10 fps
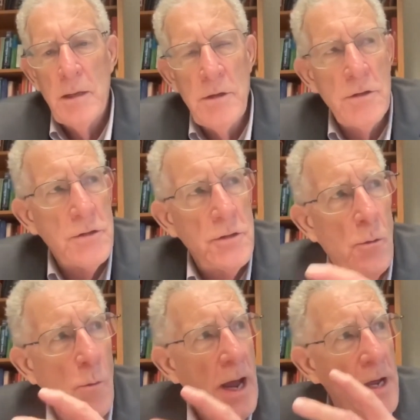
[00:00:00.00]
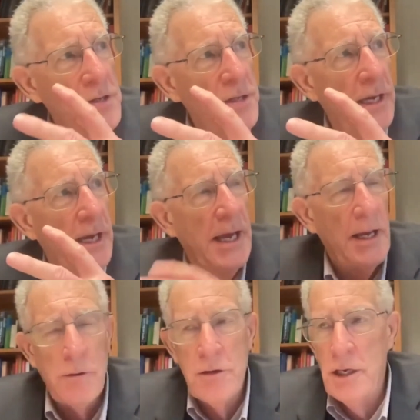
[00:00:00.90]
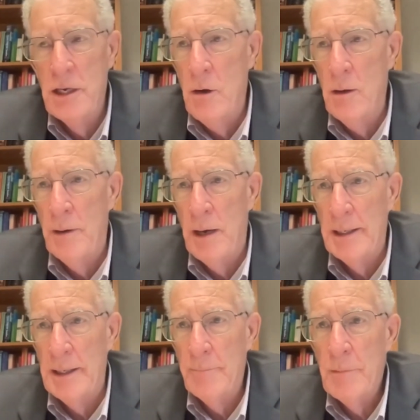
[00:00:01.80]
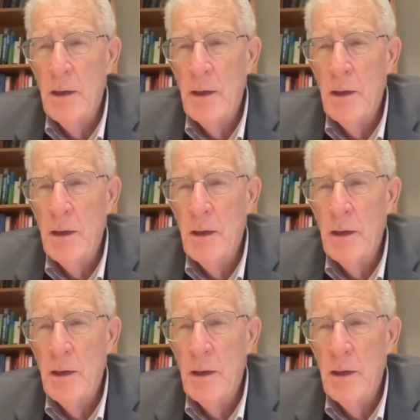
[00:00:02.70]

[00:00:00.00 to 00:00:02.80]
There's two ways to get energy in our body.